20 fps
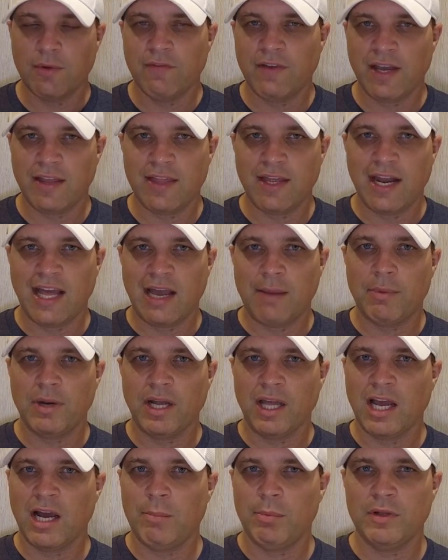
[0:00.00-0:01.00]
We've had that
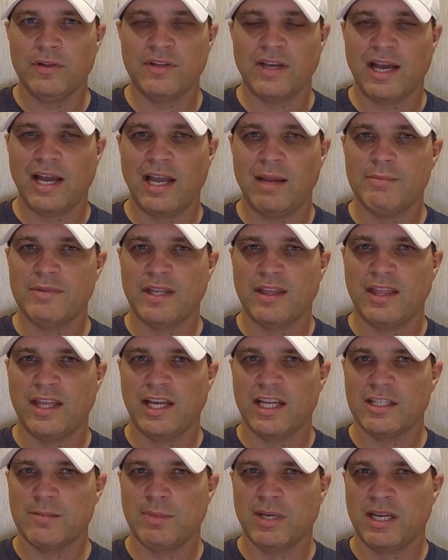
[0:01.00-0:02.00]
happen a couple times. I
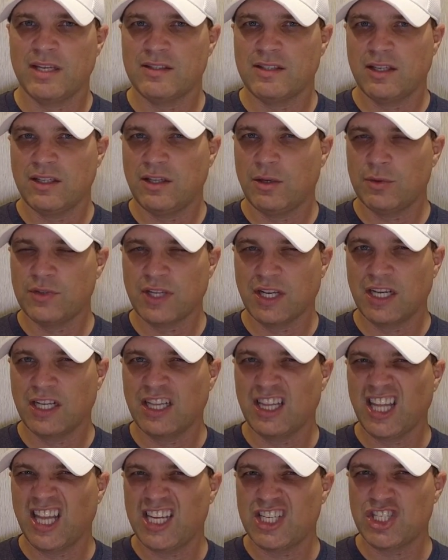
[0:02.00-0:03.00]
think it's because there was a
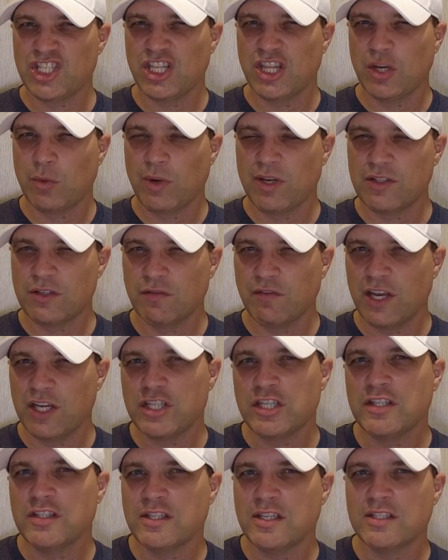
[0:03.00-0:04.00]
glitch in the
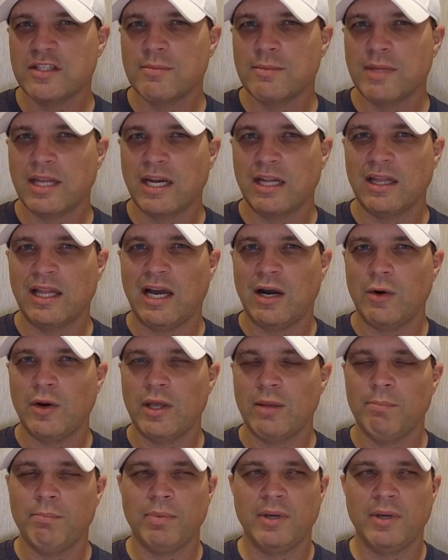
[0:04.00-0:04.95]
reservation system that allowed it.